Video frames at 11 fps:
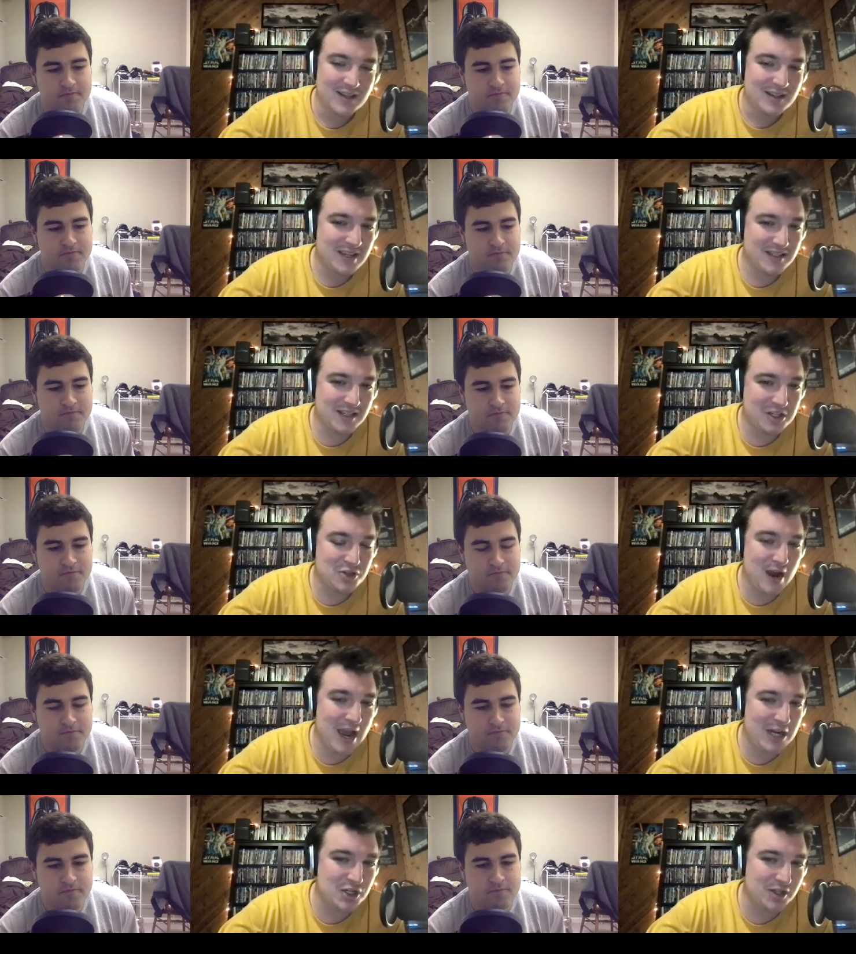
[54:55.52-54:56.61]
Speaker 1: they did
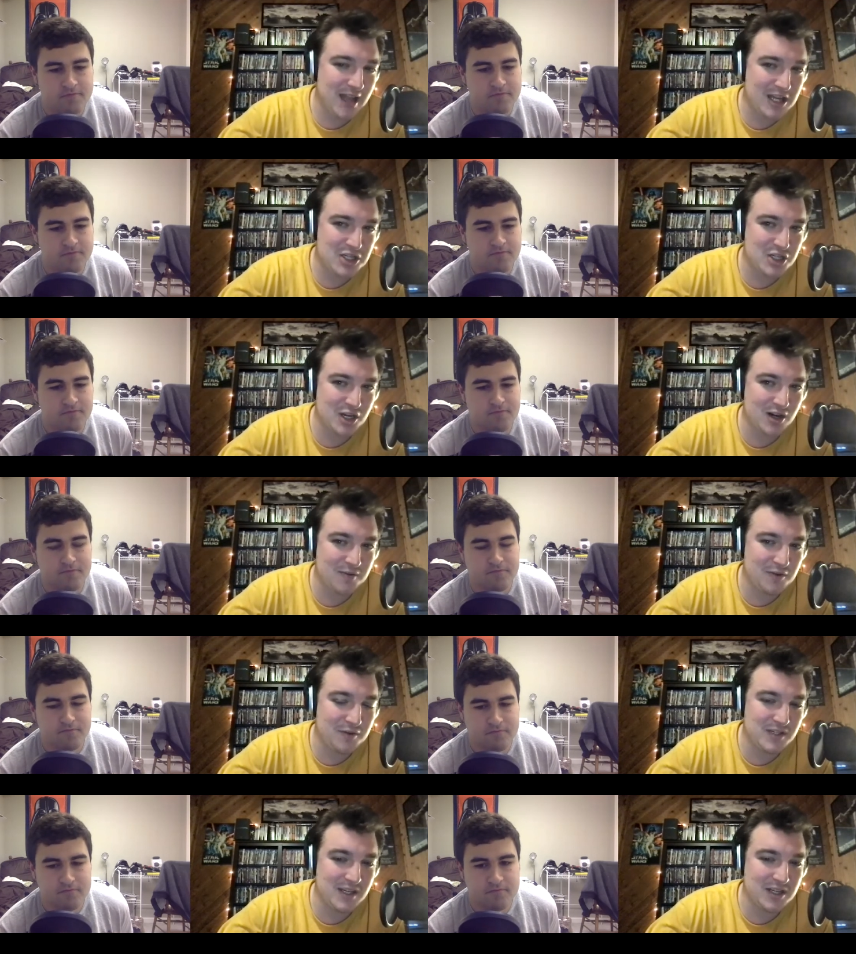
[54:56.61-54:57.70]
Extraction last year. If
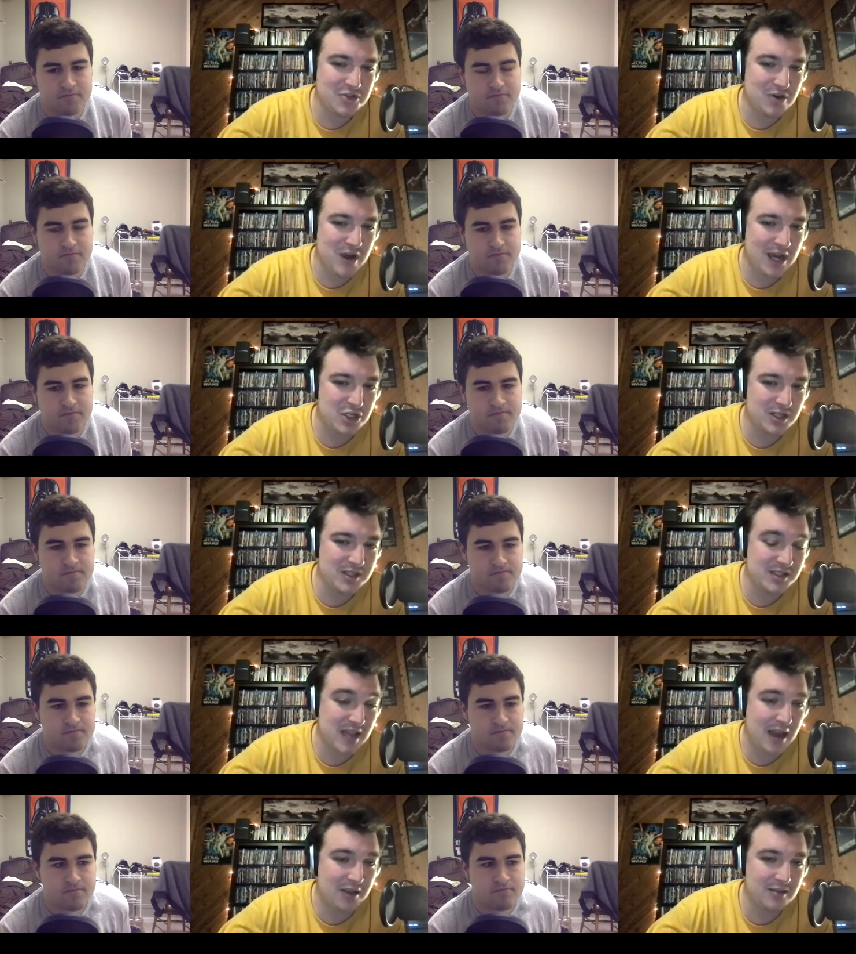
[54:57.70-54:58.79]
you've seen Extraction, it's
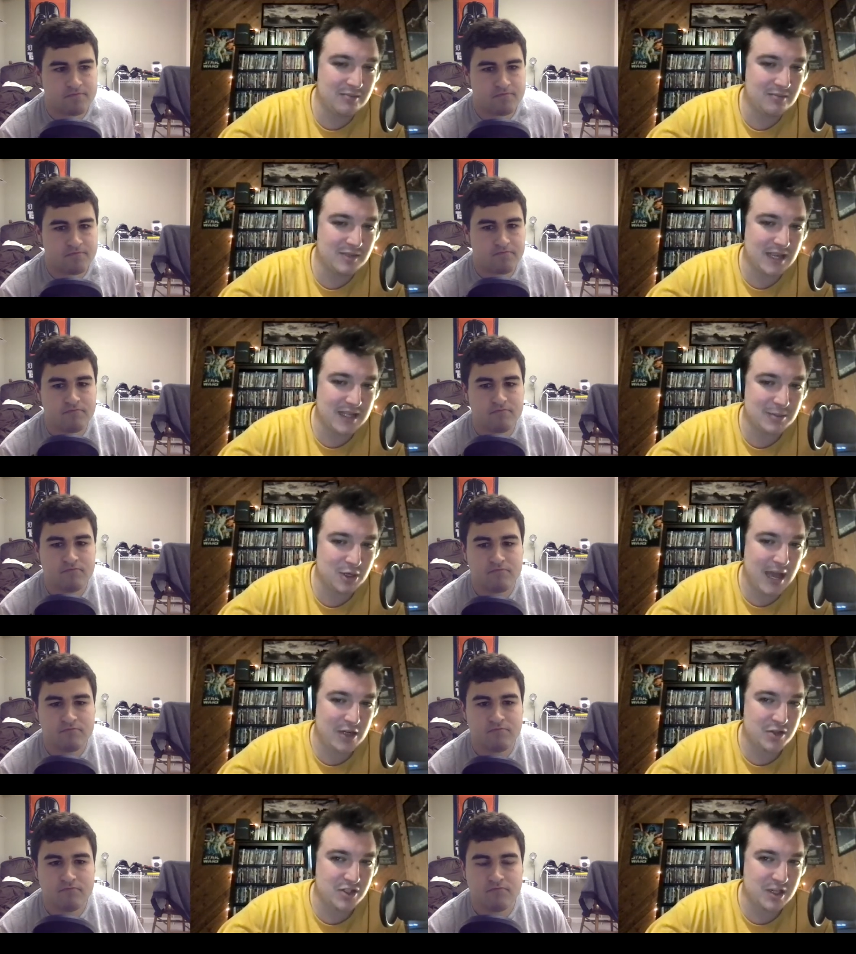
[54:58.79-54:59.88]
solid. It's got some good
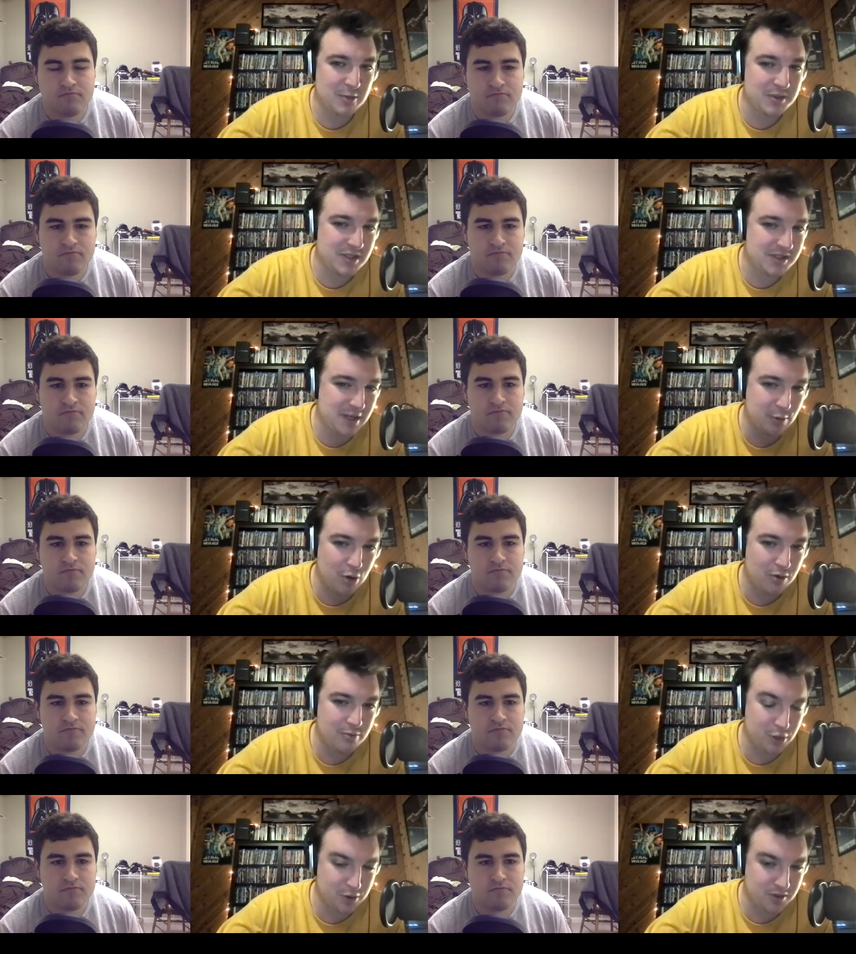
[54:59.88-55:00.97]
action sequences. They wrote
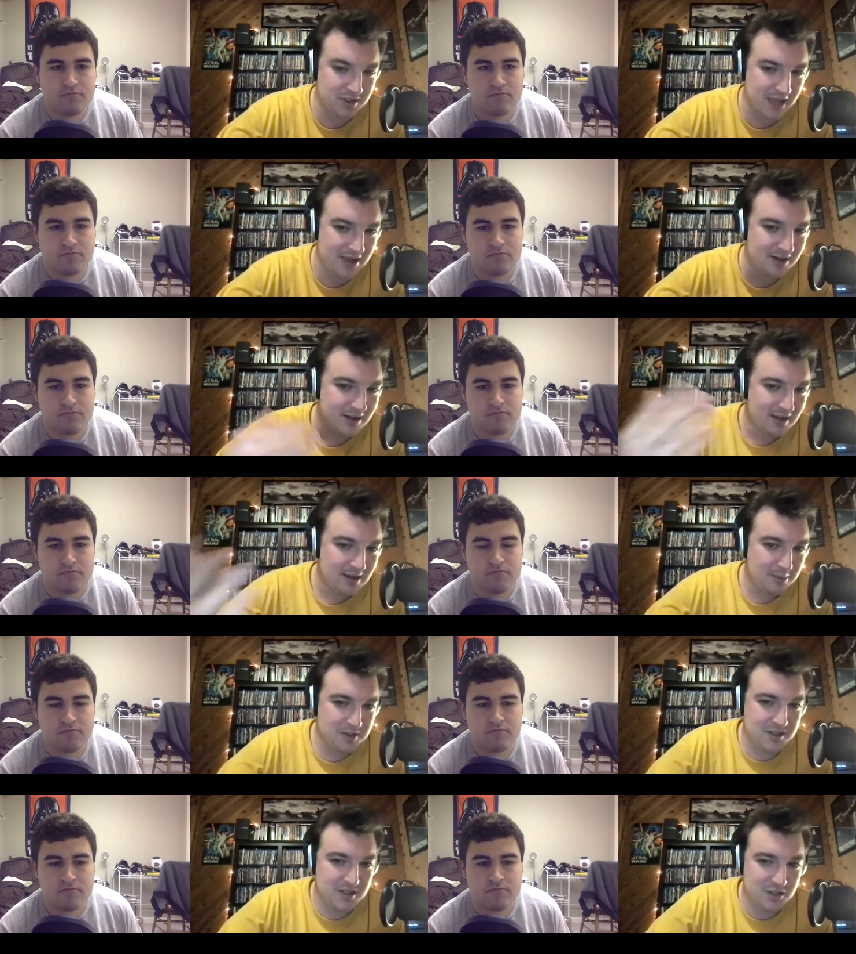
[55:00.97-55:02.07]
and produced that,
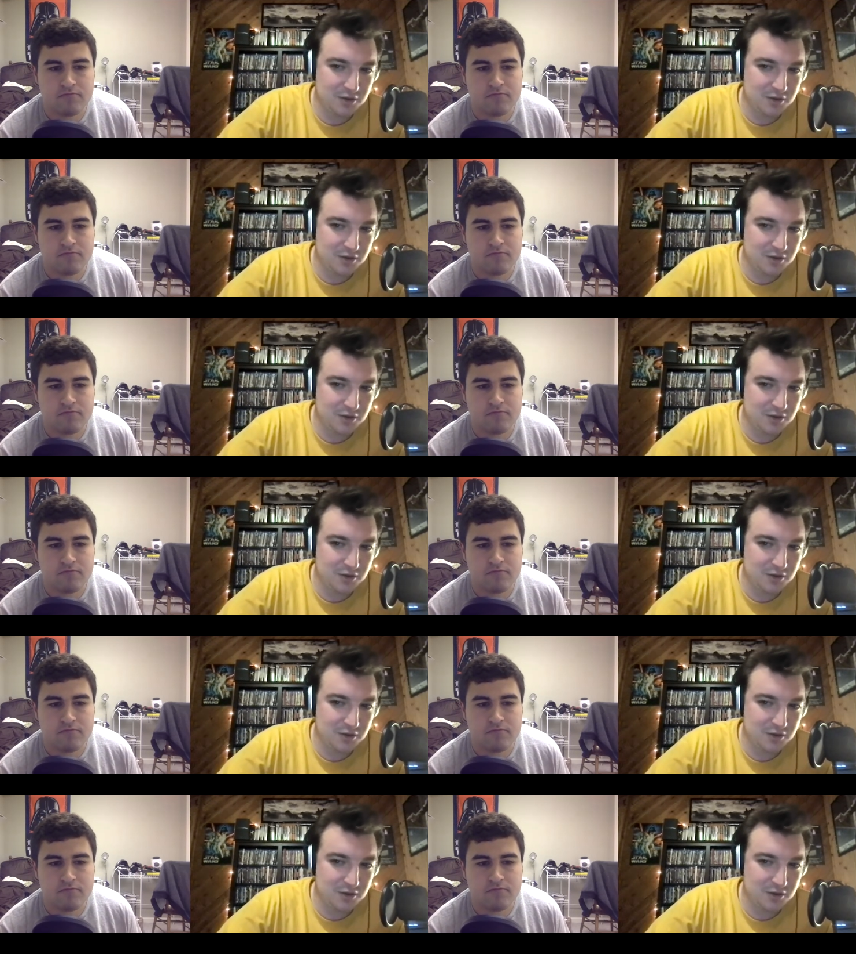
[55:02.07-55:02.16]
but this is their